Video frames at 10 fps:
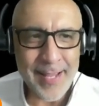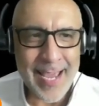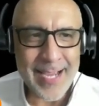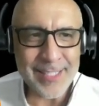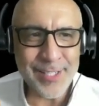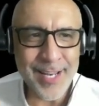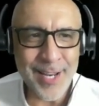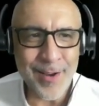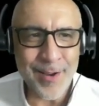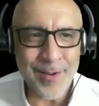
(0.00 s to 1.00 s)
They
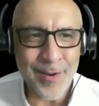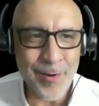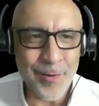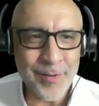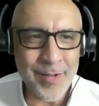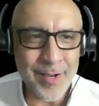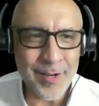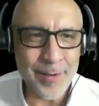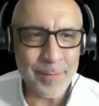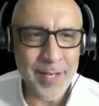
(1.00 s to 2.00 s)
actually own
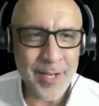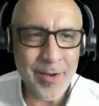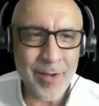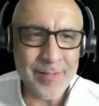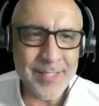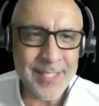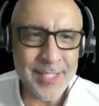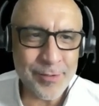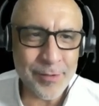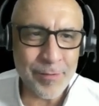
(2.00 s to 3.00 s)
a company called
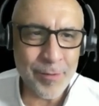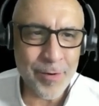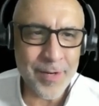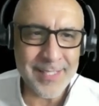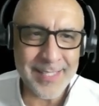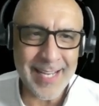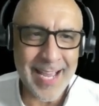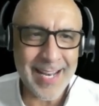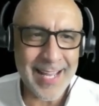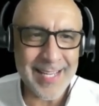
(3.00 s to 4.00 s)
Central Florida
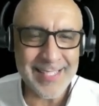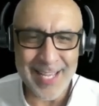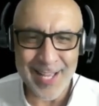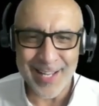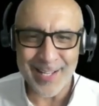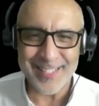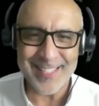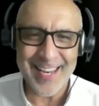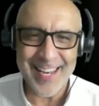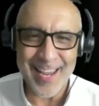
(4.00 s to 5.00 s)
Skylights
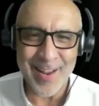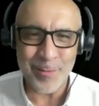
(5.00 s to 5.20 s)
LLC,